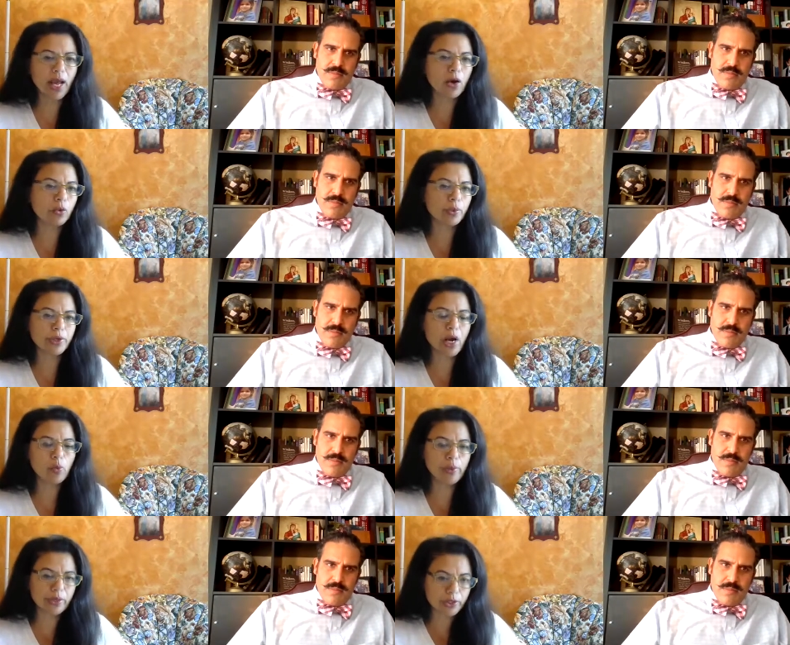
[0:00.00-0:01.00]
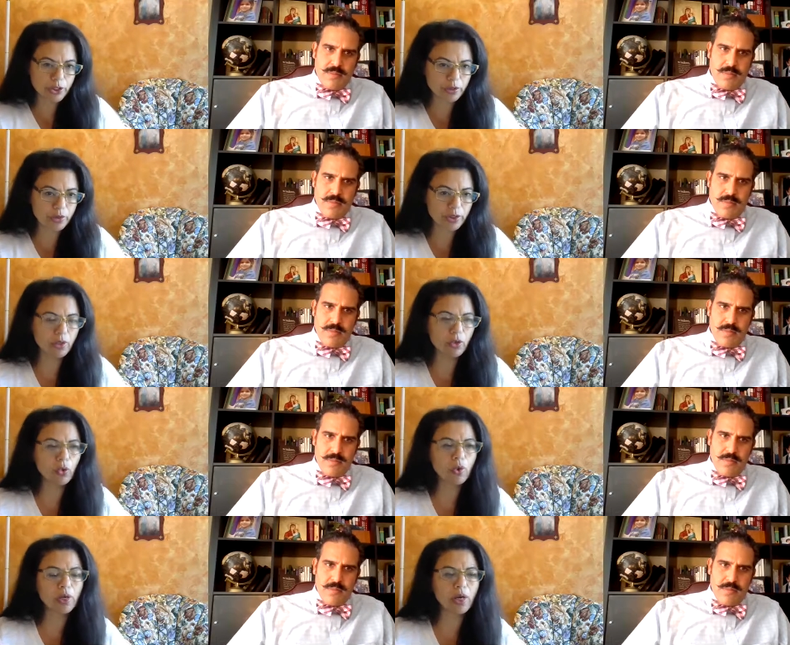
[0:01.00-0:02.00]
Speaker 1: how we're helping the children
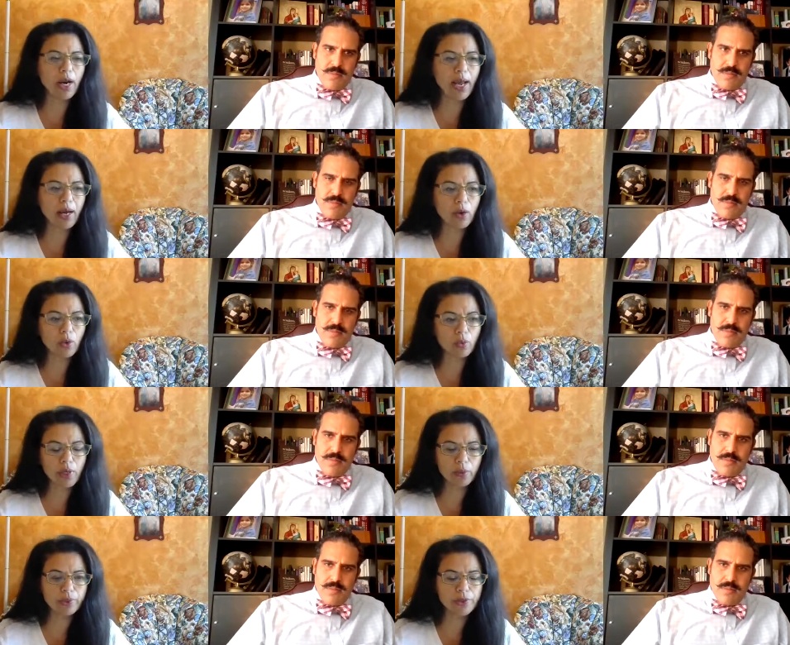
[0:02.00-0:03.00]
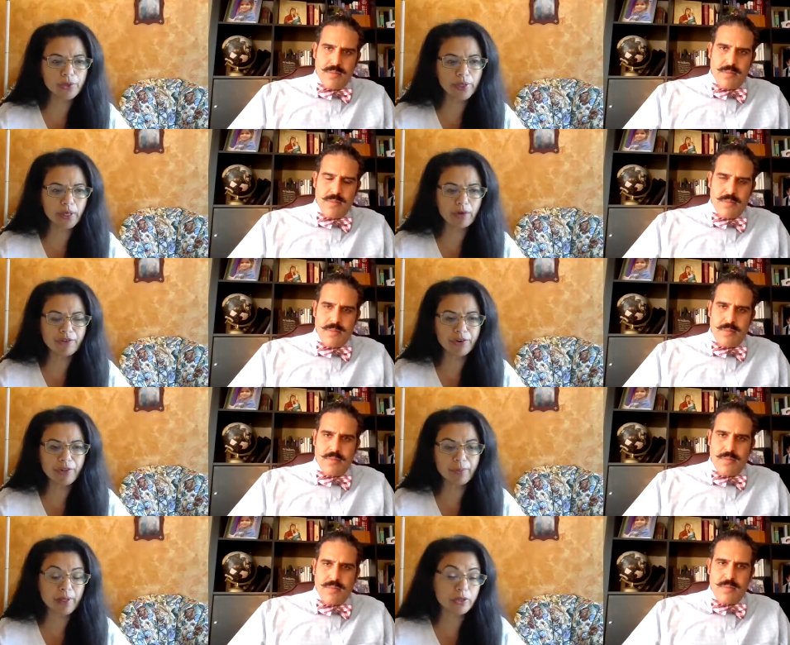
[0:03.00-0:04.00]
or how what we're doing for the
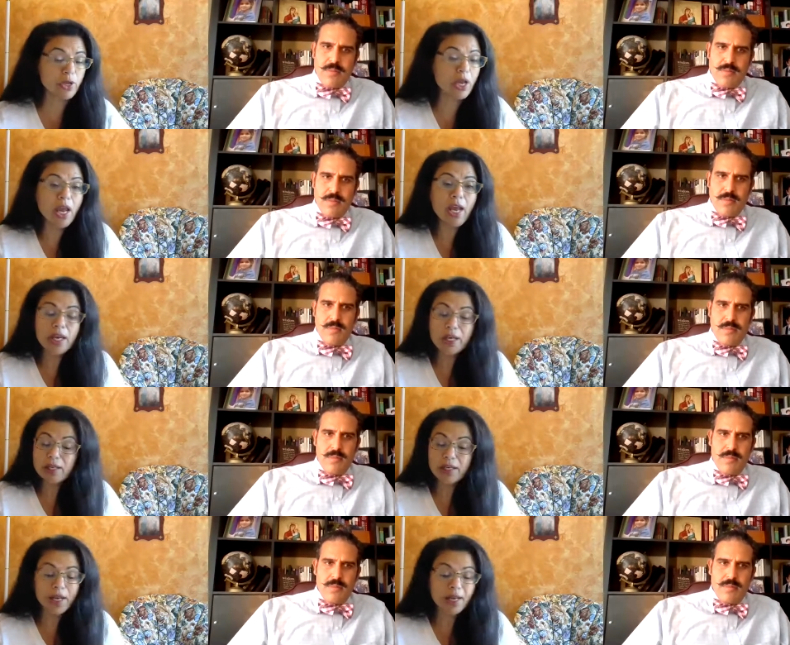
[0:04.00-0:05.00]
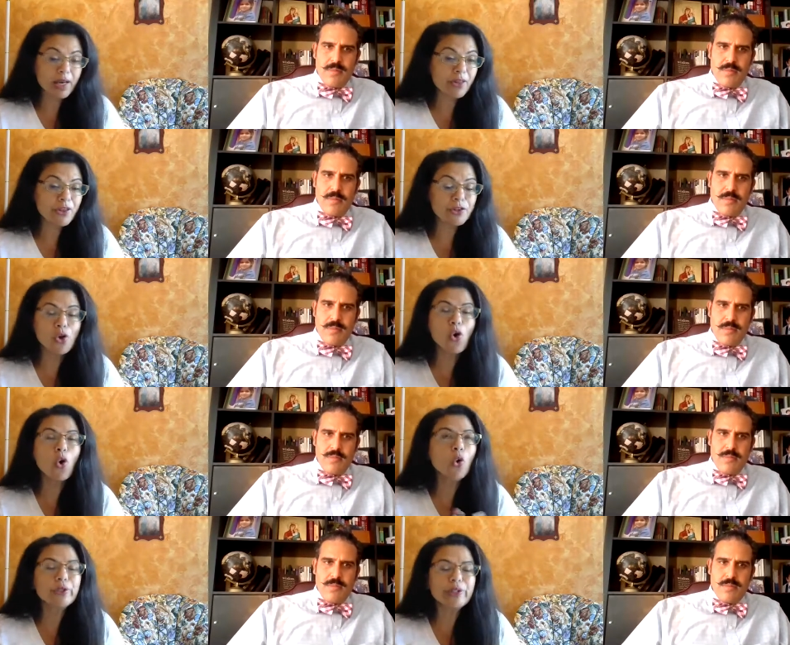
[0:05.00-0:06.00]
mothers uh, this
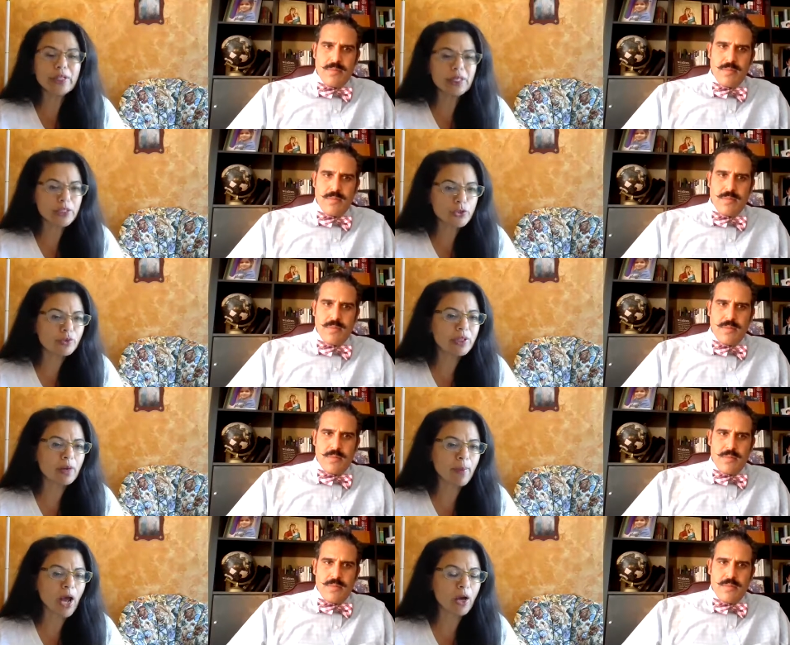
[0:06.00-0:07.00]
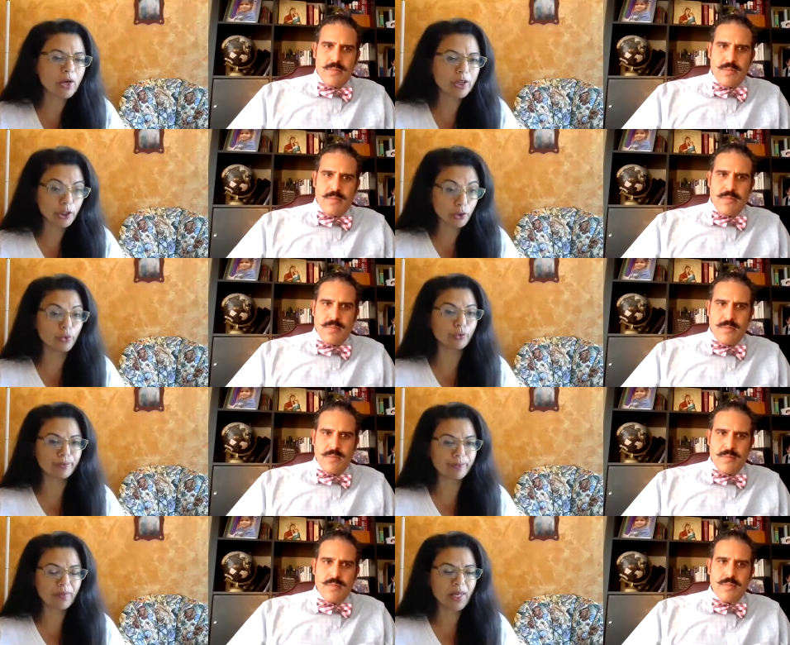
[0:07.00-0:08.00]
whole thing is really about you
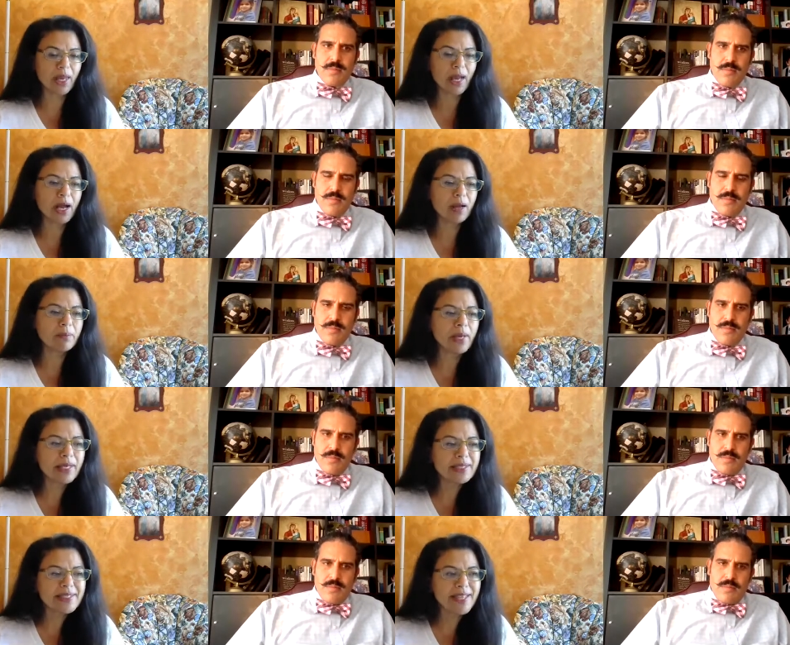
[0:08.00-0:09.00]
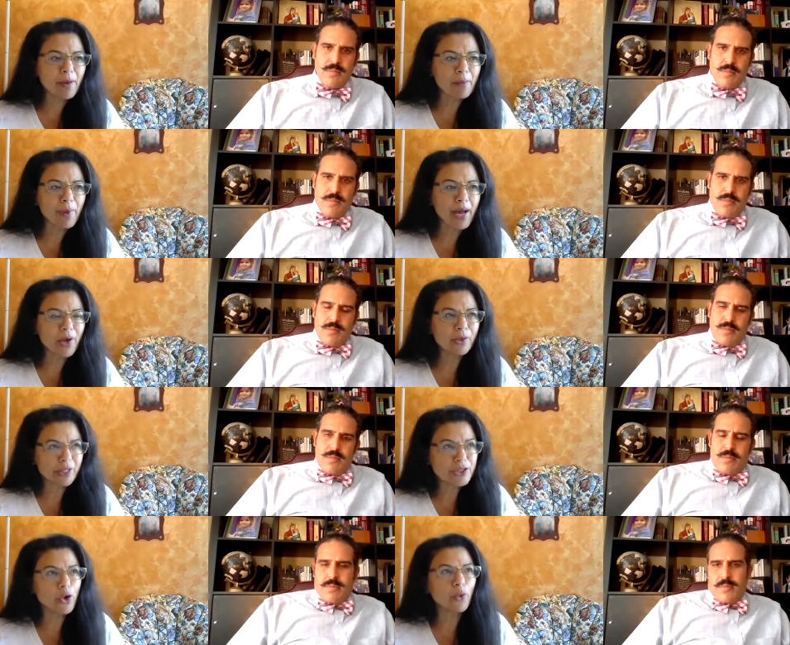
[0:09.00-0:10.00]
um, it's about
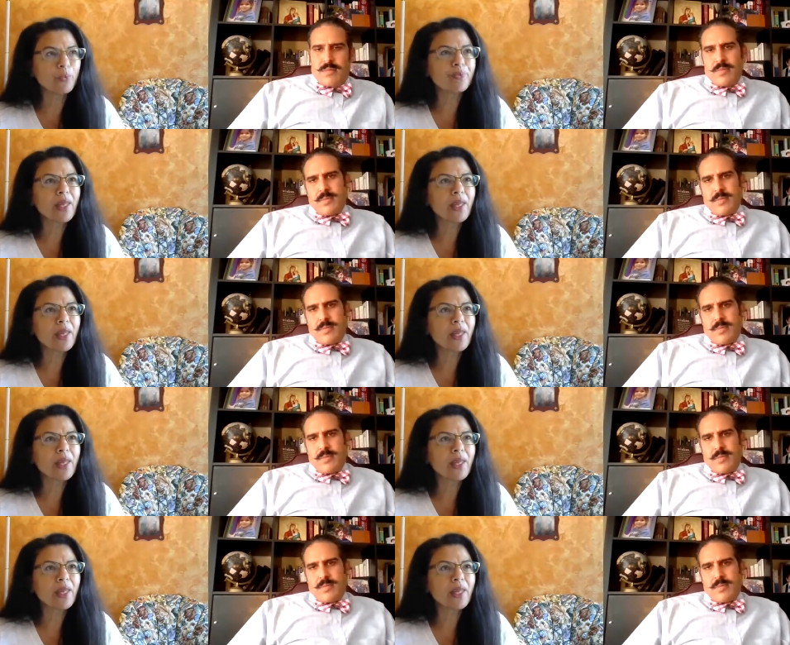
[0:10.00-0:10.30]
so